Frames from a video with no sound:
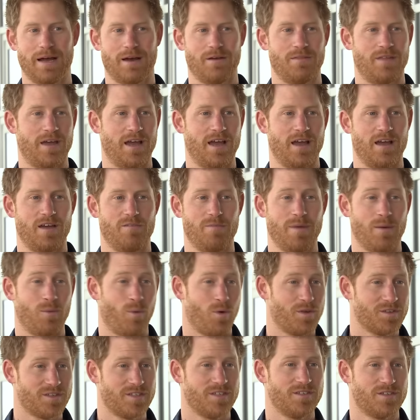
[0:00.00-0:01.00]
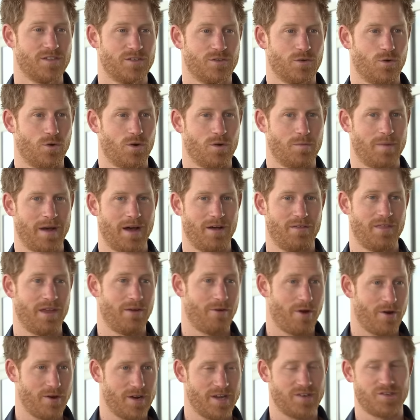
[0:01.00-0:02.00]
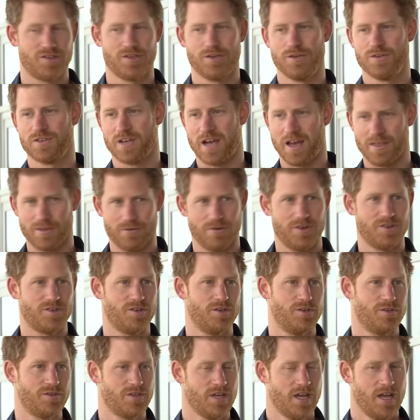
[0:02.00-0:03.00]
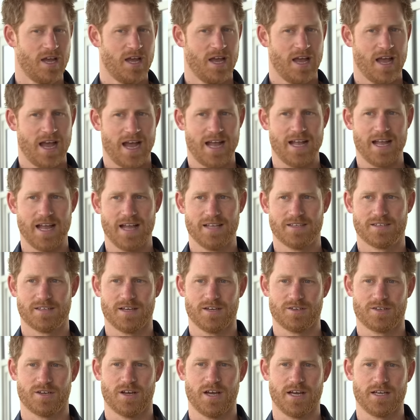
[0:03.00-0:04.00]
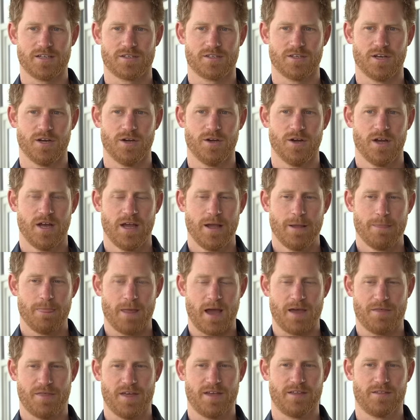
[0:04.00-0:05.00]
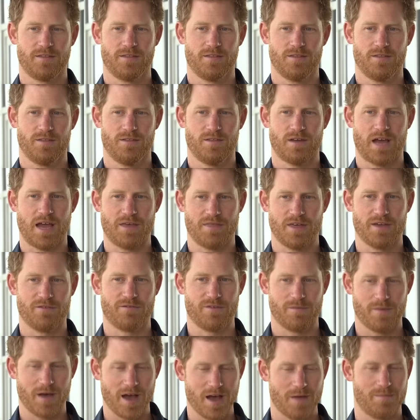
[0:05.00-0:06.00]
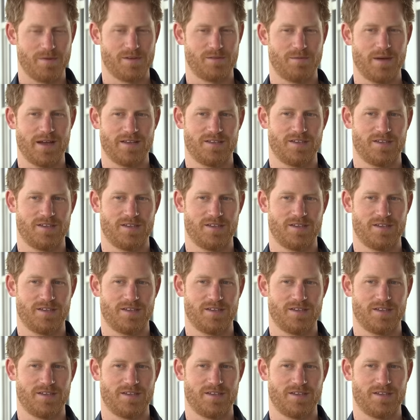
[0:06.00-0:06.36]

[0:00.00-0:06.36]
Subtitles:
everything he says because One of the things he says is that he very much enjoys being a father, and I'm sure he does, of the two